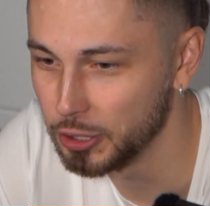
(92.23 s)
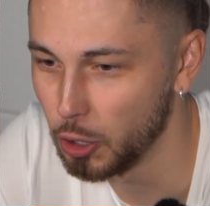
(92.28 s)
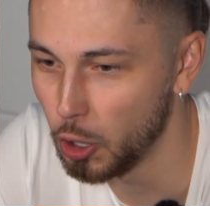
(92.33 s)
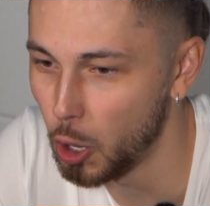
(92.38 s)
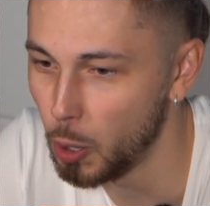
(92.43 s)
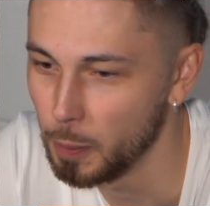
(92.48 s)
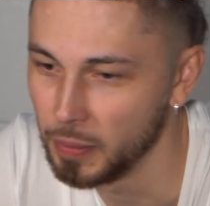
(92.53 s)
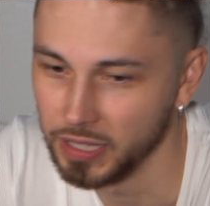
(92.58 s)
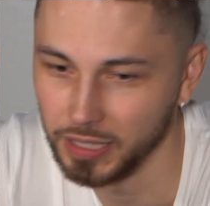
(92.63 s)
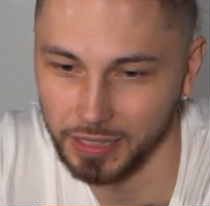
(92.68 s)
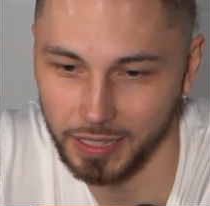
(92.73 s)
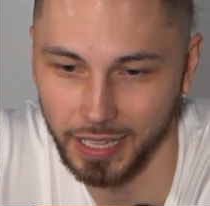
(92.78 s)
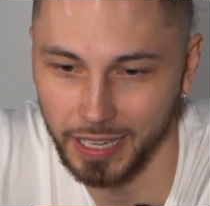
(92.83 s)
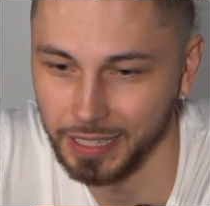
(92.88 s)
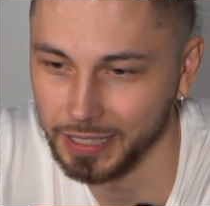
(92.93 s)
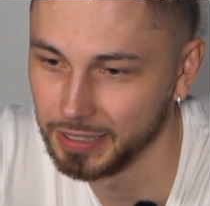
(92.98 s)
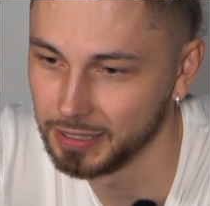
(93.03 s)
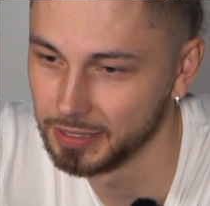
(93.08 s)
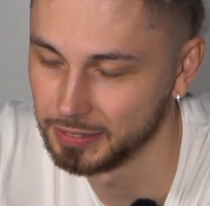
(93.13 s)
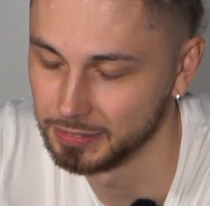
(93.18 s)
called me at,
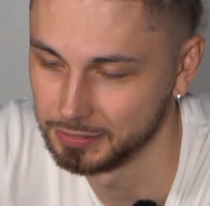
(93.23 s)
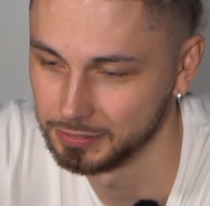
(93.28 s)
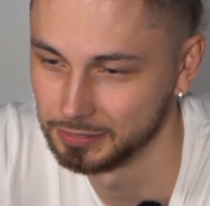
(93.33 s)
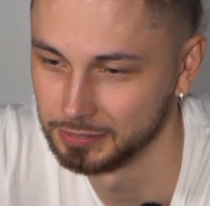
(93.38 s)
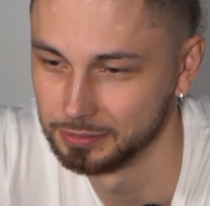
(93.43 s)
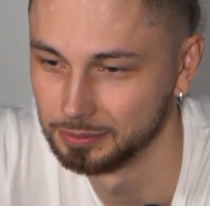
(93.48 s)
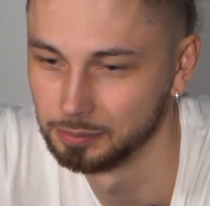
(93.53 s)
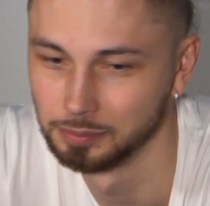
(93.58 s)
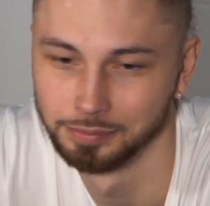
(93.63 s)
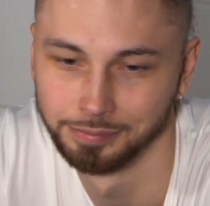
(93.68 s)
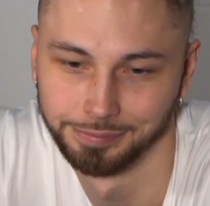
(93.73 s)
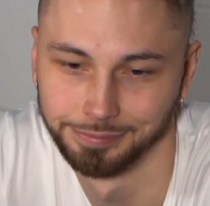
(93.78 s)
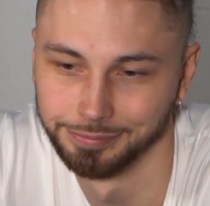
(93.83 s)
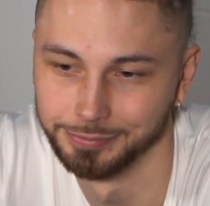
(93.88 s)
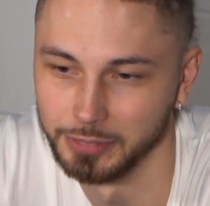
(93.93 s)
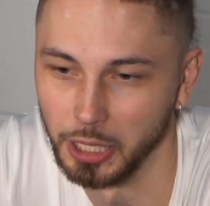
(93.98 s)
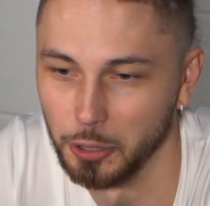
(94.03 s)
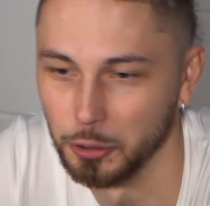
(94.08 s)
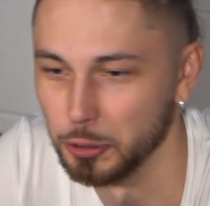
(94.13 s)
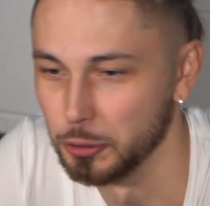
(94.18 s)
like,
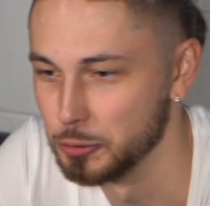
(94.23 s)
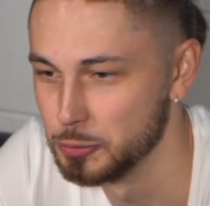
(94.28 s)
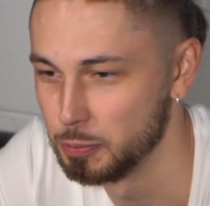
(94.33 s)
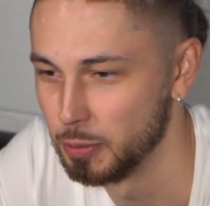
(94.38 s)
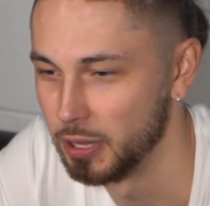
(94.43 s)
I don't know, it's